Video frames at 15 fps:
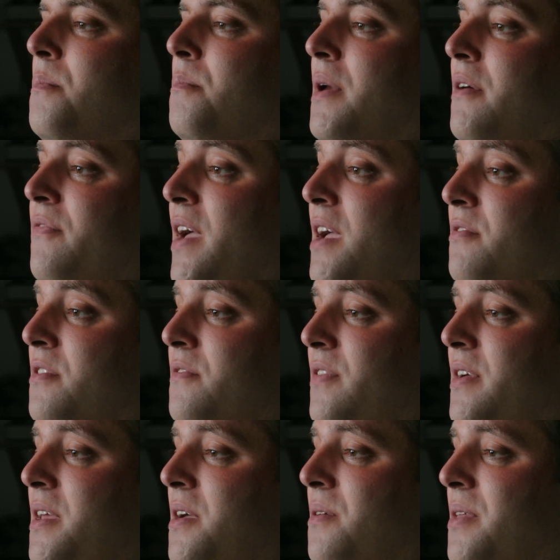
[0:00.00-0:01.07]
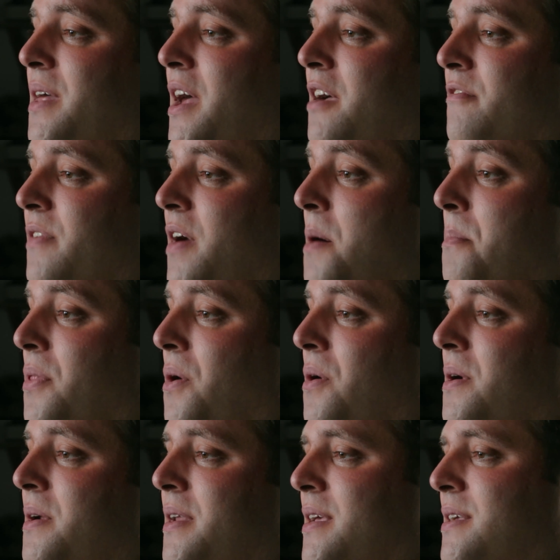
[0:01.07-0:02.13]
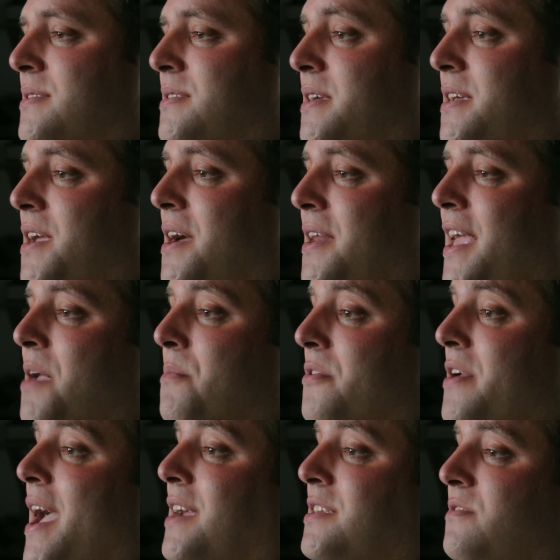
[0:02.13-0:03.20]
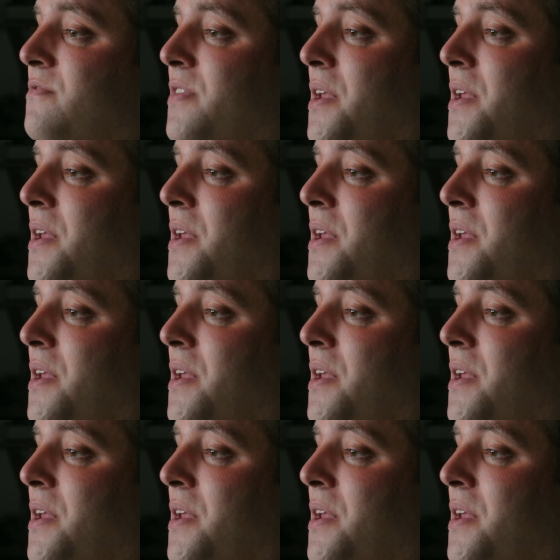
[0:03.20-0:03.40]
My favorite video that I've uploaded is a gun game reaction